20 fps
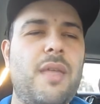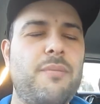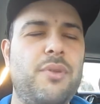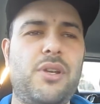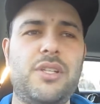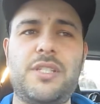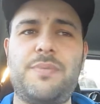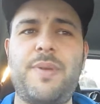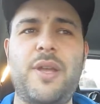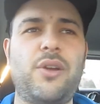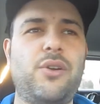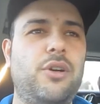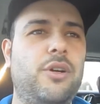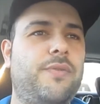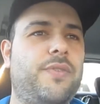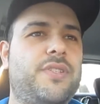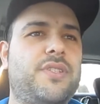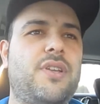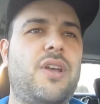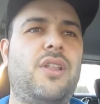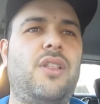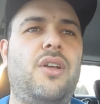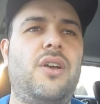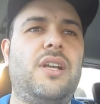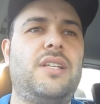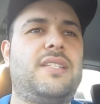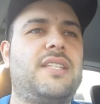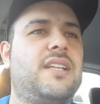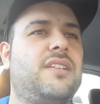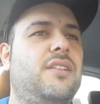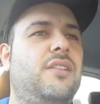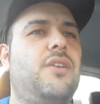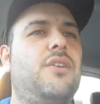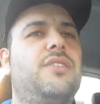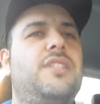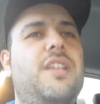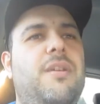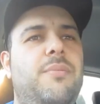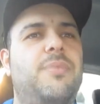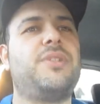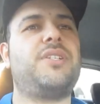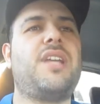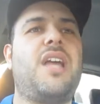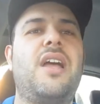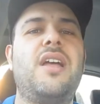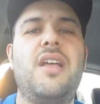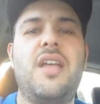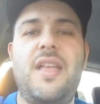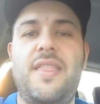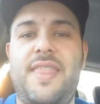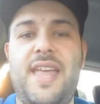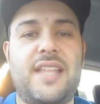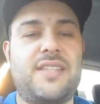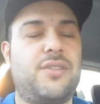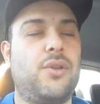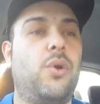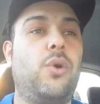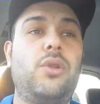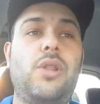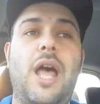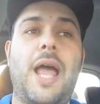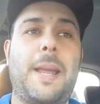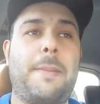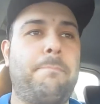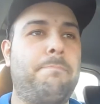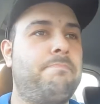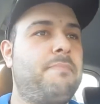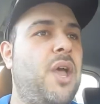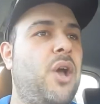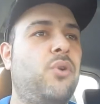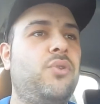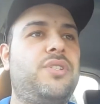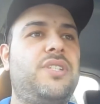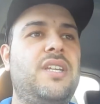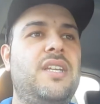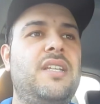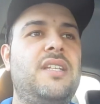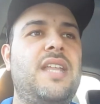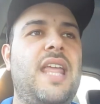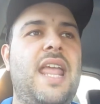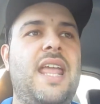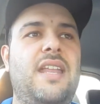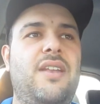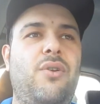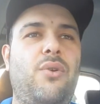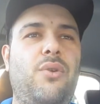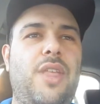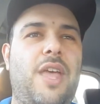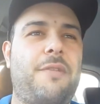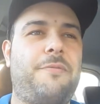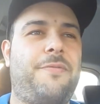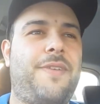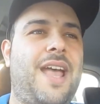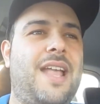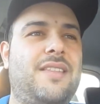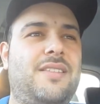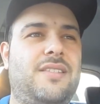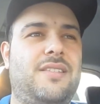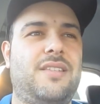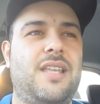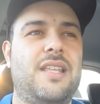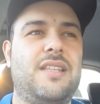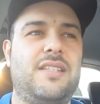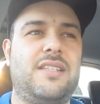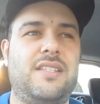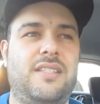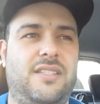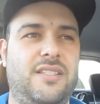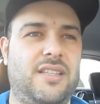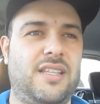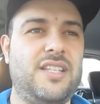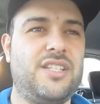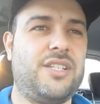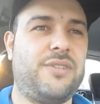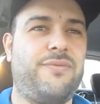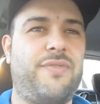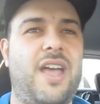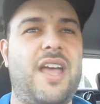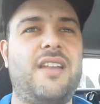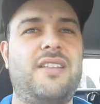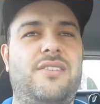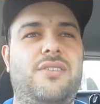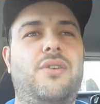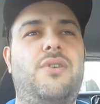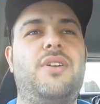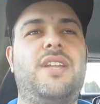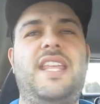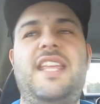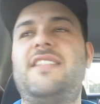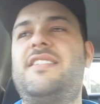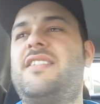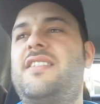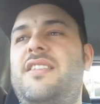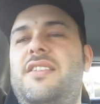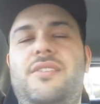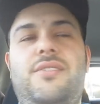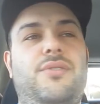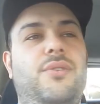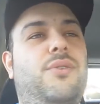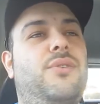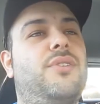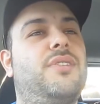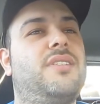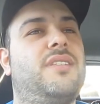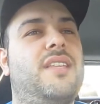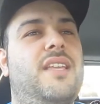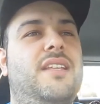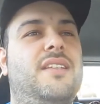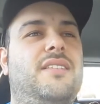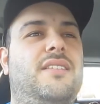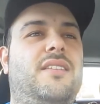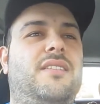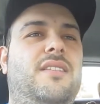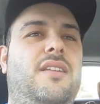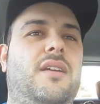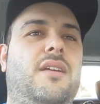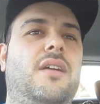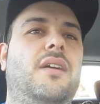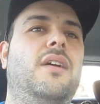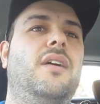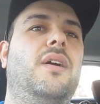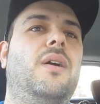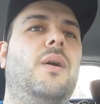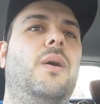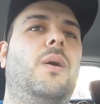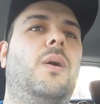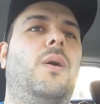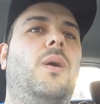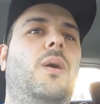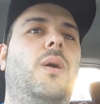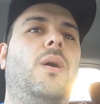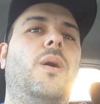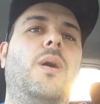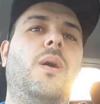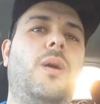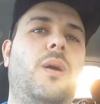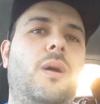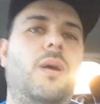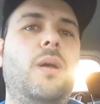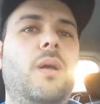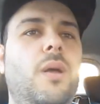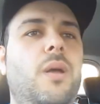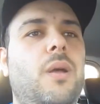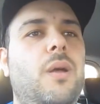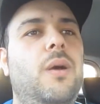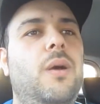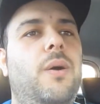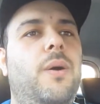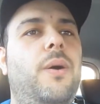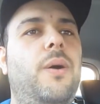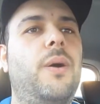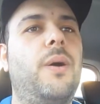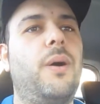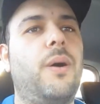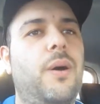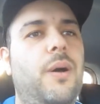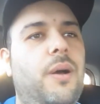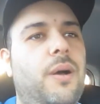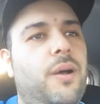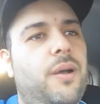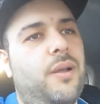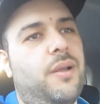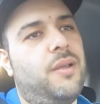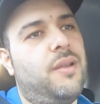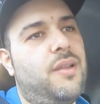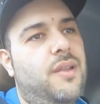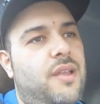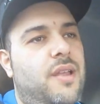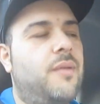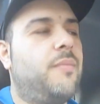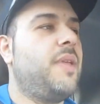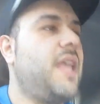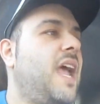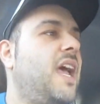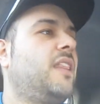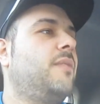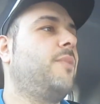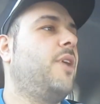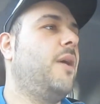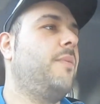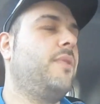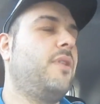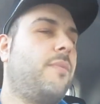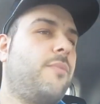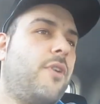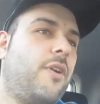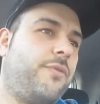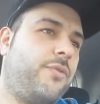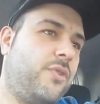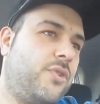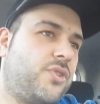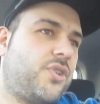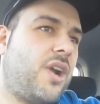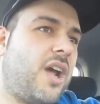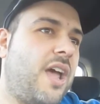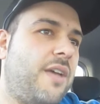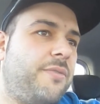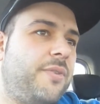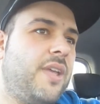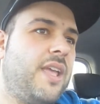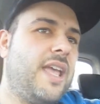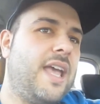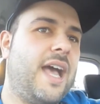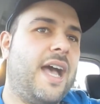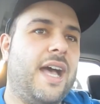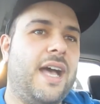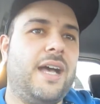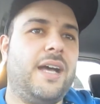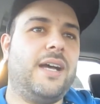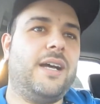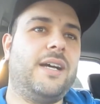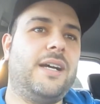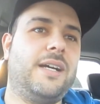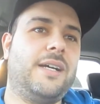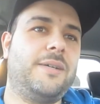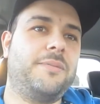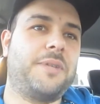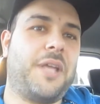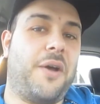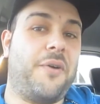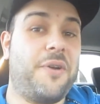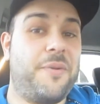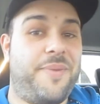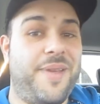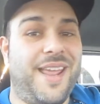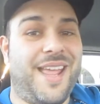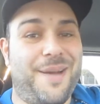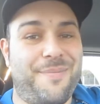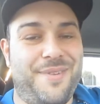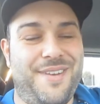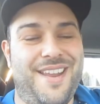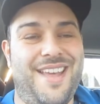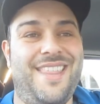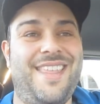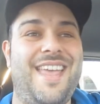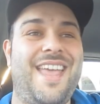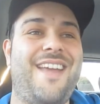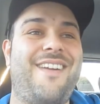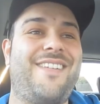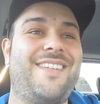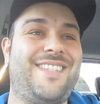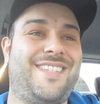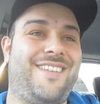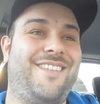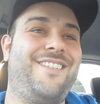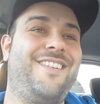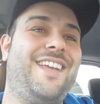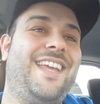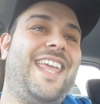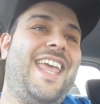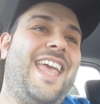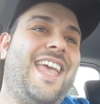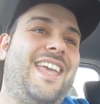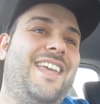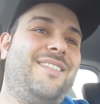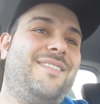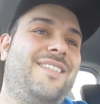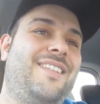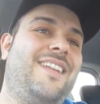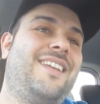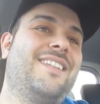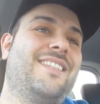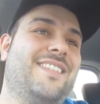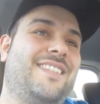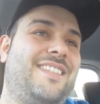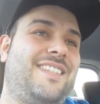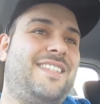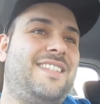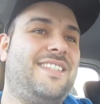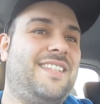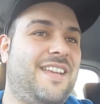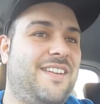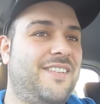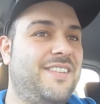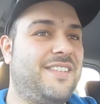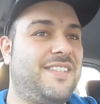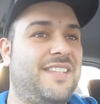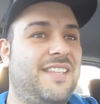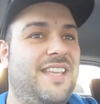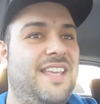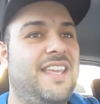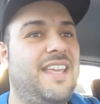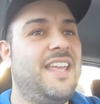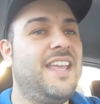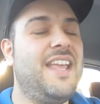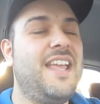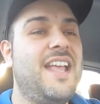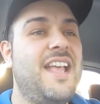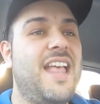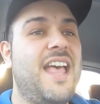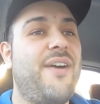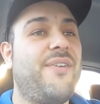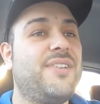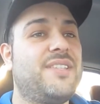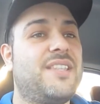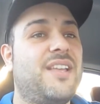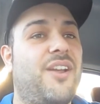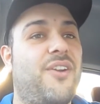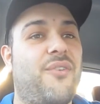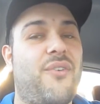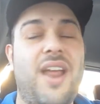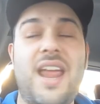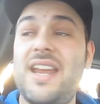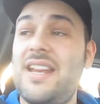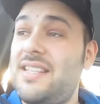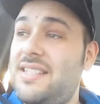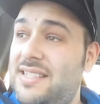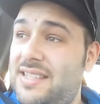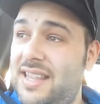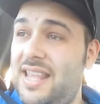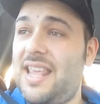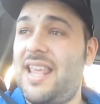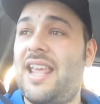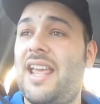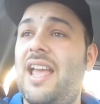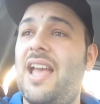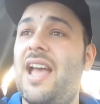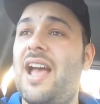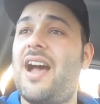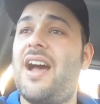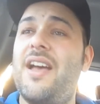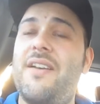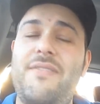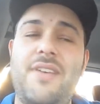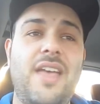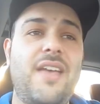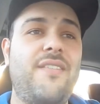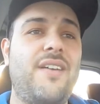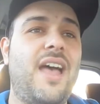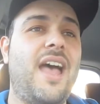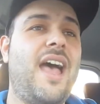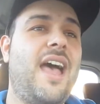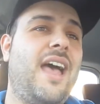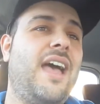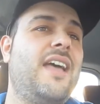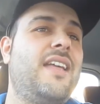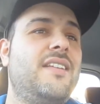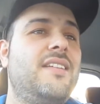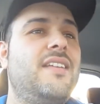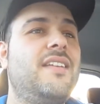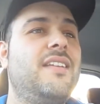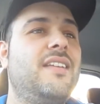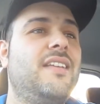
because it's been cooked for so long at such a low temperature that's all like melted and all that fat and delicious fat has gone into the sauce and it's just like oh oh but yeah at the moment i'm off for a drive uh, i'm going to pick up another arizona can because seriously that was the greatest thing i've ever had